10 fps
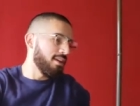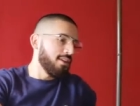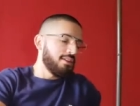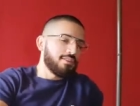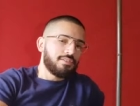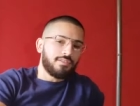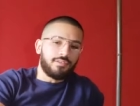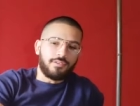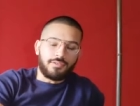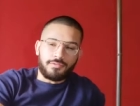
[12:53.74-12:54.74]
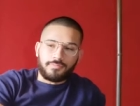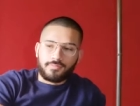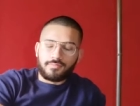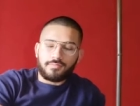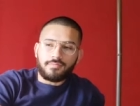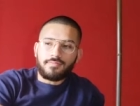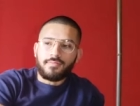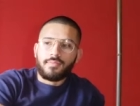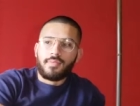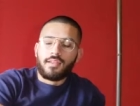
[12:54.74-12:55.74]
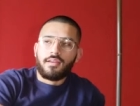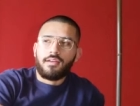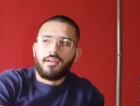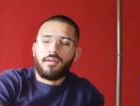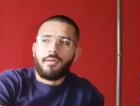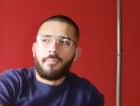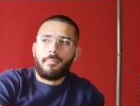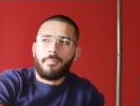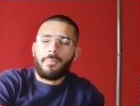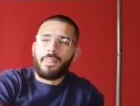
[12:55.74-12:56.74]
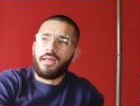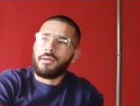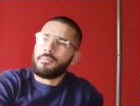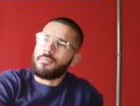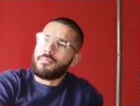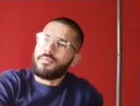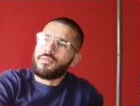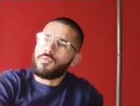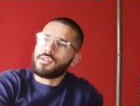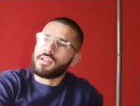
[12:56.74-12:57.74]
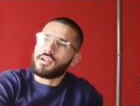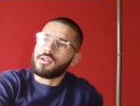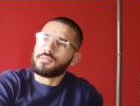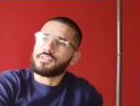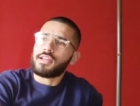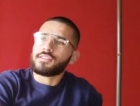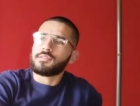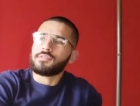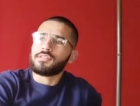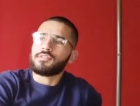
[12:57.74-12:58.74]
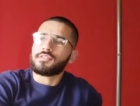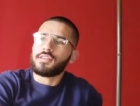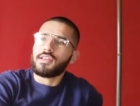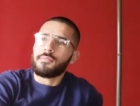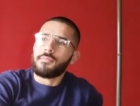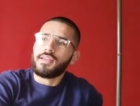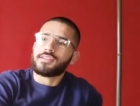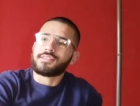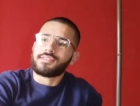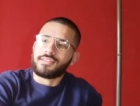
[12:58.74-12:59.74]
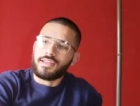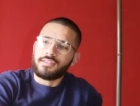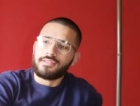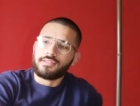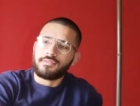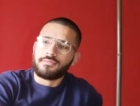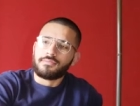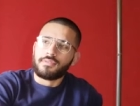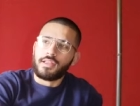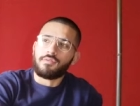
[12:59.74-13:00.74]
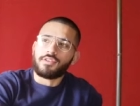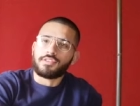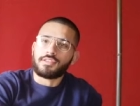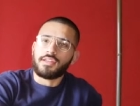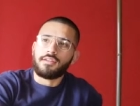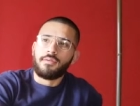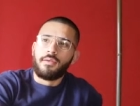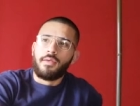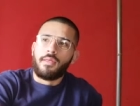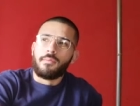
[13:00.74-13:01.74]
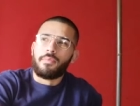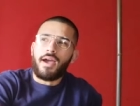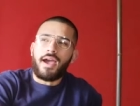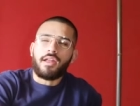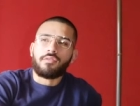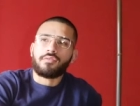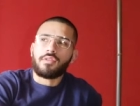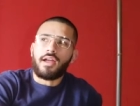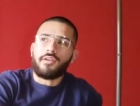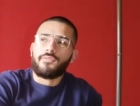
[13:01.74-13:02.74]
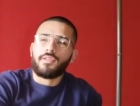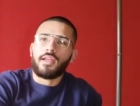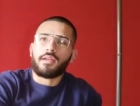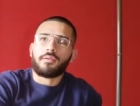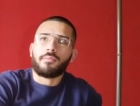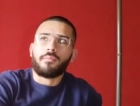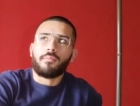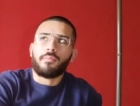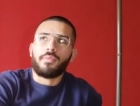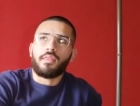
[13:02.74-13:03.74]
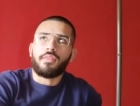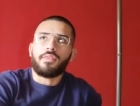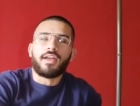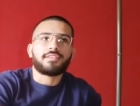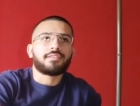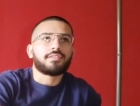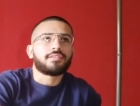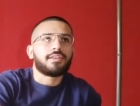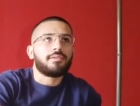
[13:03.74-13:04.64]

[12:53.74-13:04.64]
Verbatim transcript: So um when it comes to like some of these you said, it makes sense, like what you're saying. But I don't I feel like that's the same